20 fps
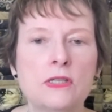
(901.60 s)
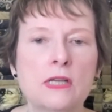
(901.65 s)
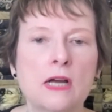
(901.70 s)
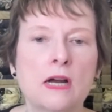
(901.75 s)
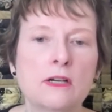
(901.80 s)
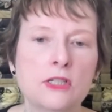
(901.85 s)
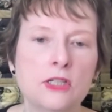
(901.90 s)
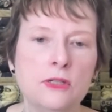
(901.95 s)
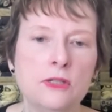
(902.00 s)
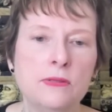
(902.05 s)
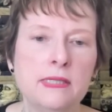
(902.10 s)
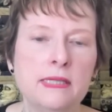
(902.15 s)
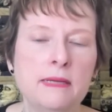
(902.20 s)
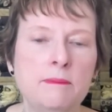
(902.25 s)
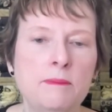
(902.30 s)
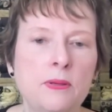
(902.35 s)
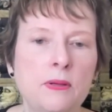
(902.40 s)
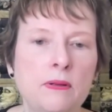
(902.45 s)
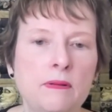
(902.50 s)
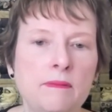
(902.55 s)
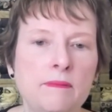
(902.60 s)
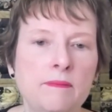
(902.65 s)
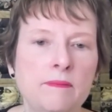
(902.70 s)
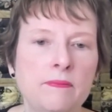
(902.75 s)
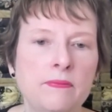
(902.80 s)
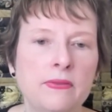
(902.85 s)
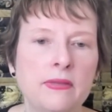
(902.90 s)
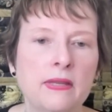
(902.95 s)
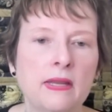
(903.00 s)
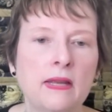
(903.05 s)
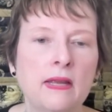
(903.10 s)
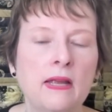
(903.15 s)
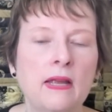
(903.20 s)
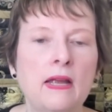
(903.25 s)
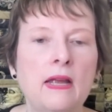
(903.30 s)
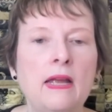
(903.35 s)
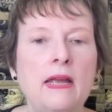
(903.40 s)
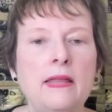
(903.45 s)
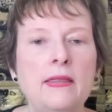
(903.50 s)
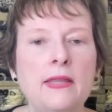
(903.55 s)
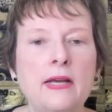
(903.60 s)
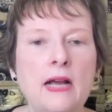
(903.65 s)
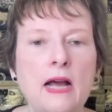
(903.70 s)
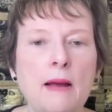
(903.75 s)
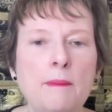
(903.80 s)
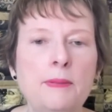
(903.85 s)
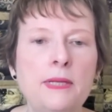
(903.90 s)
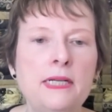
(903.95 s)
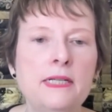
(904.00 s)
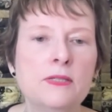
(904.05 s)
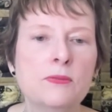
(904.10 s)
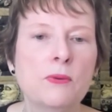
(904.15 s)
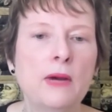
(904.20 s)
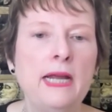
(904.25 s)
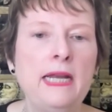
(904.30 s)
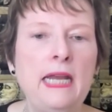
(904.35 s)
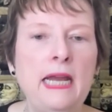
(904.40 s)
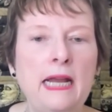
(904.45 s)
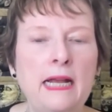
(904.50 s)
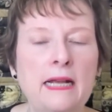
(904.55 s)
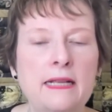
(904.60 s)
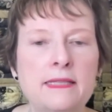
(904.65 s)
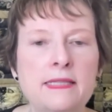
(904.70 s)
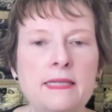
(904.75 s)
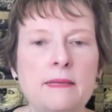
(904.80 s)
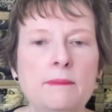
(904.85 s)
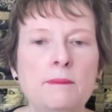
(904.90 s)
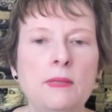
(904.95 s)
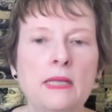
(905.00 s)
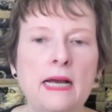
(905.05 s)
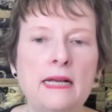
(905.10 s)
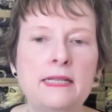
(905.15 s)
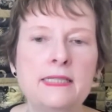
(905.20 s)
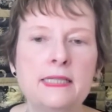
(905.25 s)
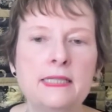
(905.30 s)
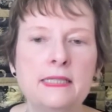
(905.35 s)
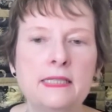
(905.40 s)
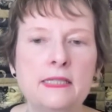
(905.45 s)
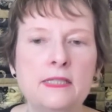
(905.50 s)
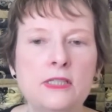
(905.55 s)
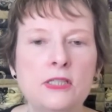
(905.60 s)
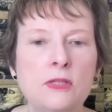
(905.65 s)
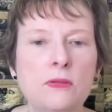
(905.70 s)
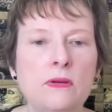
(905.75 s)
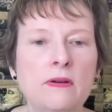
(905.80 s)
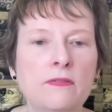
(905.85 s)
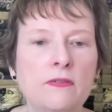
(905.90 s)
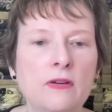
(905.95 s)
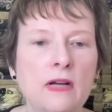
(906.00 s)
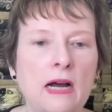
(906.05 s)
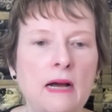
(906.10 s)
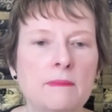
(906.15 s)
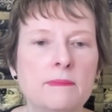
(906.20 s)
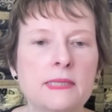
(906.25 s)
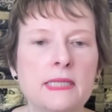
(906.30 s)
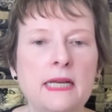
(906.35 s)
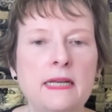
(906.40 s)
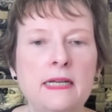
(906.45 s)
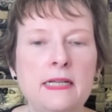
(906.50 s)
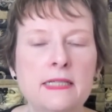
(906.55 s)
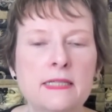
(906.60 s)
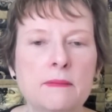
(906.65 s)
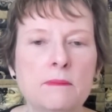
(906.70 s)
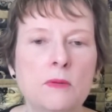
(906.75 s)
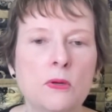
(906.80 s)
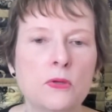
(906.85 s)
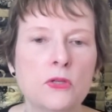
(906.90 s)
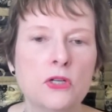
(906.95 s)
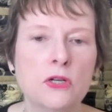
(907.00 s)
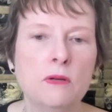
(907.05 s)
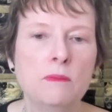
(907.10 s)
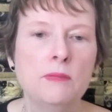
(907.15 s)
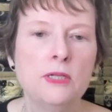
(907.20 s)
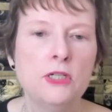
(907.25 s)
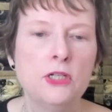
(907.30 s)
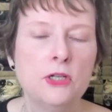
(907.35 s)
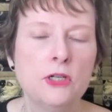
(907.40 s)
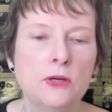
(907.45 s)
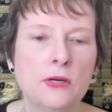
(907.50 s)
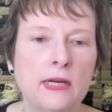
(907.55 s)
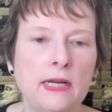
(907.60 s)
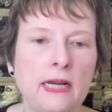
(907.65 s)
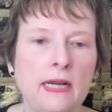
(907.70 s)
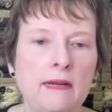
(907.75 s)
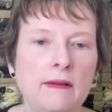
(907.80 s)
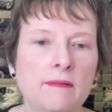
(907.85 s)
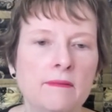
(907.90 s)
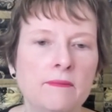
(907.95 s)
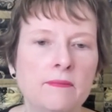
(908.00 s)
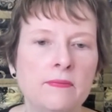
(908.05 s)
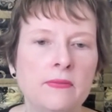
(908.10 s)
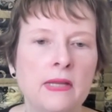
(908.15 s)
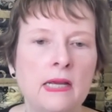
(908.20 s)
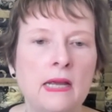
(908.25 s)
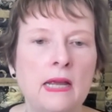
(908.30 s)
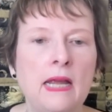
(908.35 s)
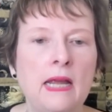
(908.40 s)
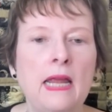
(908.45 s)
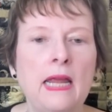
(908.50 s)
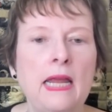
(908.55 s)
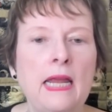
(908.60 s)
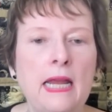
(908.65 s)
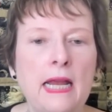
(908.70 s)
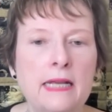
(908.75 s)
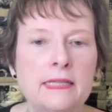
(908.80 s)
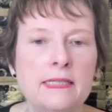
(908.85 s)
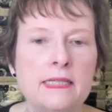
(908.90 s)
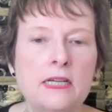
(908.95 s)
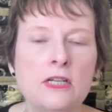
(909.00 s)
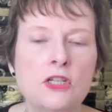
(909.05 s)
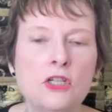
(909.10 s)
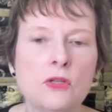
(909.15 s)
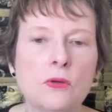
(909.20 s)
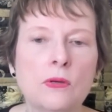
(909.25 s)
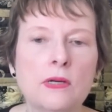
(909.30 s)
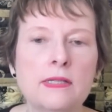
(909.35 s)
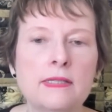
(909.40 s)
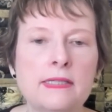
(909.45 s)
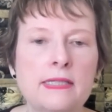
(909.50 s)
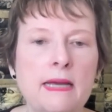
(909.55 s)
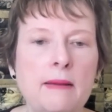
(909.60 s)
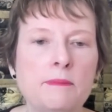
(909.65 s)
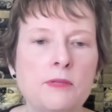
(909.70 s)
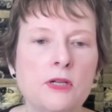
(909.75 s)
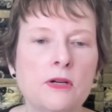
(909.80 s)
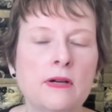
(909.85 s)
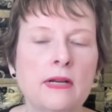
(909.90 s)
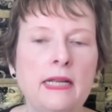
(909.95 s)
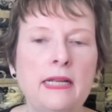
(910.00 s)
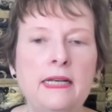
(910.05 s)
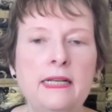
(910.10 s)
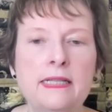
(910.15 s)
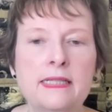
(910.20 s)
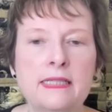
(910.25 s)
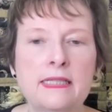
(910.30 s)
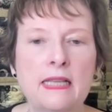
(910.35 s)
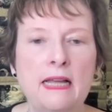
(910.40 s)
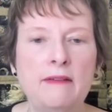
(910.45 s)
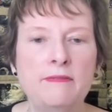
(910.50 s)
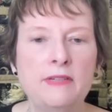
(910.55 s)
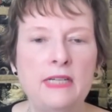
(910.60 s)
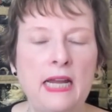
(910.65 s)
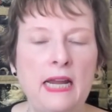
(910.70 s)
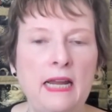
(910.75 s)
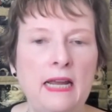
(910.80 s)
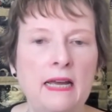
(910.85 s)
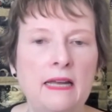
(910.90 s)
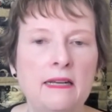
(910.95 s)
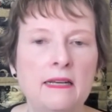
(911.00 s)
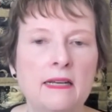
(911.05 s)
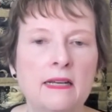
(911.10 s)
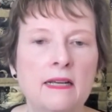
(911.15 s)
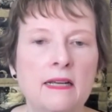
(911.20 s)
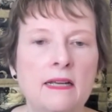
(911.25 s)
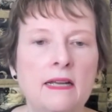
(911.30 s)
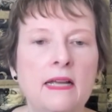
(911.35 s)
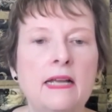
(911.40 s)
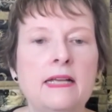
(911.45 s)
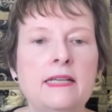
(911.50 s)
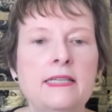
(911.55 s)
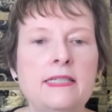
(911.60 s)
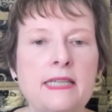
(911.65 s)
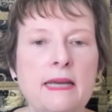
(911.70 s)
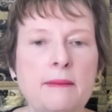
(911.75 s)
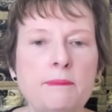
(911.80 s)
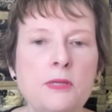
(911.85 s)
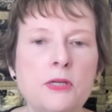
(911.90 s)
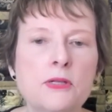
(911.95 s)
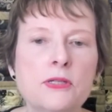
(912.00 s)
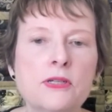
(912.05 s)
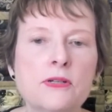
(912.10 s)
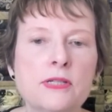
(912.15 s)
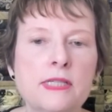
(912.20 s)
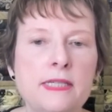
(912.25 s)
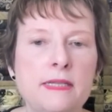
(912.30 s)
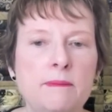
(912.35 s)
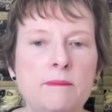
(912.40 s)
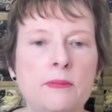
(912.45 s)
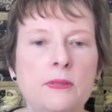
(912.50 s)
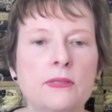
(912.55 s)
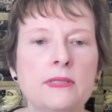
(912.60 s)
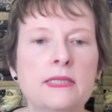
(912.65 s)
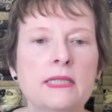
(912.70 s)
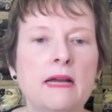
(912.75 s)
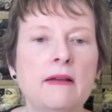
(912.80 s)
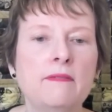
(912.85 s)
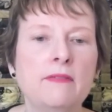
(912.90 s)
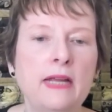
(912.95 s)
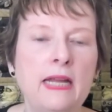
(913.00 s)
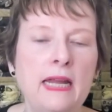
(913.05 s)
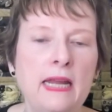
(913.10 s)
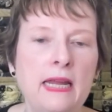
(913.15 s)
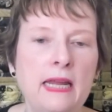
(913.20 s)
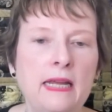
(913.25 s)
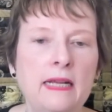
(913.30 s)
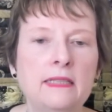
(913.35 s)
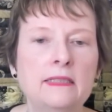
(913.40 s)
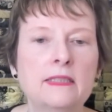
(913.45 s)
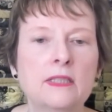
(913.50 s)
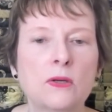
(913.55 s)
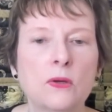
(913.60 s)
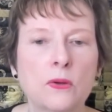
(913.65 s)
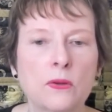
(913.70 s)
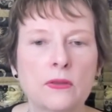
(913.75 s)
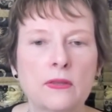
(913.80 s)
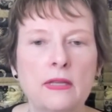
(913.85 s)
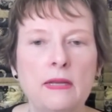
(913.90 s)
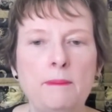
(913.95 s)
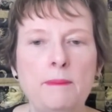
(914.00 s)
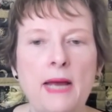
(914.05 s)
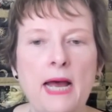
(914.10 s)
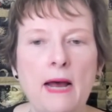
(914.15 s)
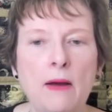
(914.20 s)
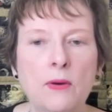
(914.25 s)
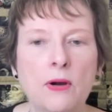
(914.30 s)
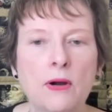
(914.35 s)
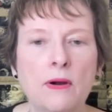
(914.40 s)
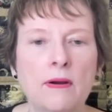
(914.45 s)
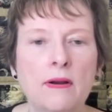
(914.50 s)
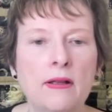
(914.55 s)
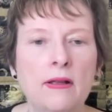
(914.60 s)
are too simple. The cup in his right hand symbolizes the suit of cups and his emotional maturity. He has a short scepter in his left hand. Scepters are symbols of a king's earthly power.